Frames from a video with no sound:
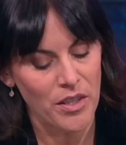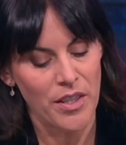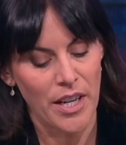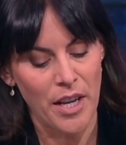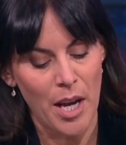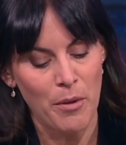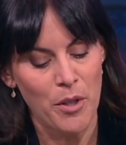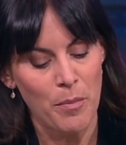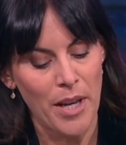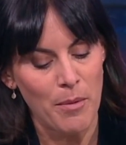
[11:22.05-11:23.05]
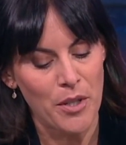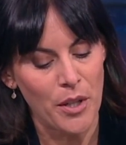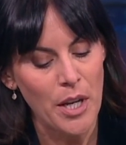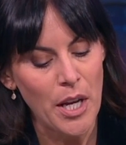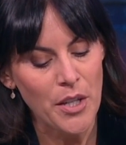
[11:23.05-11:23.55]
there able
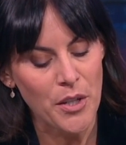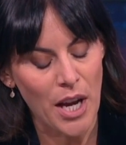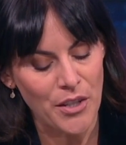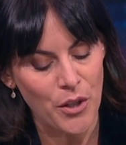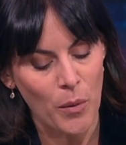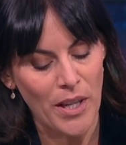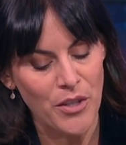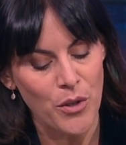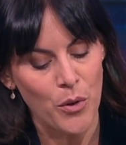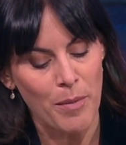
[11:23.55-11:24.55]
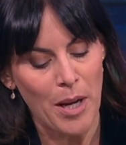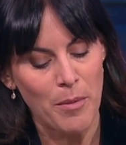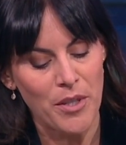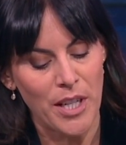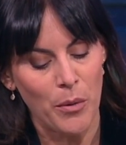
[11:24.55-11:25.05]
to answer questions or to be able
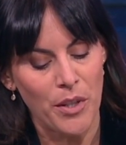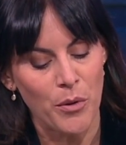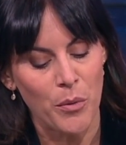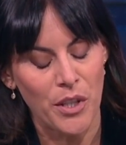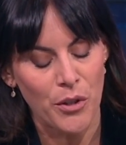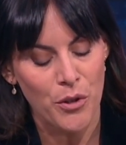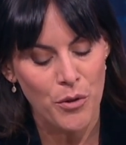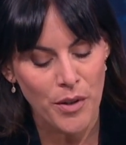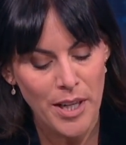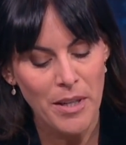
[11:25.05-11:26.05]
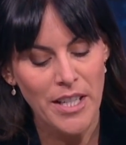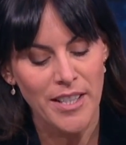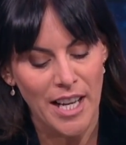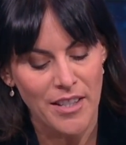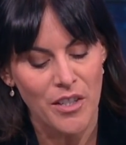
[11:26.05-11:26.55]
to deal with this. This was extremely
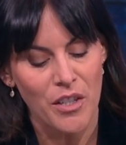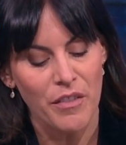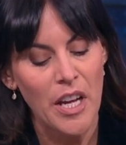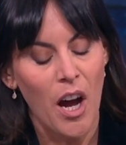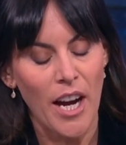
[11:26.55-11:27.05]
sensitive.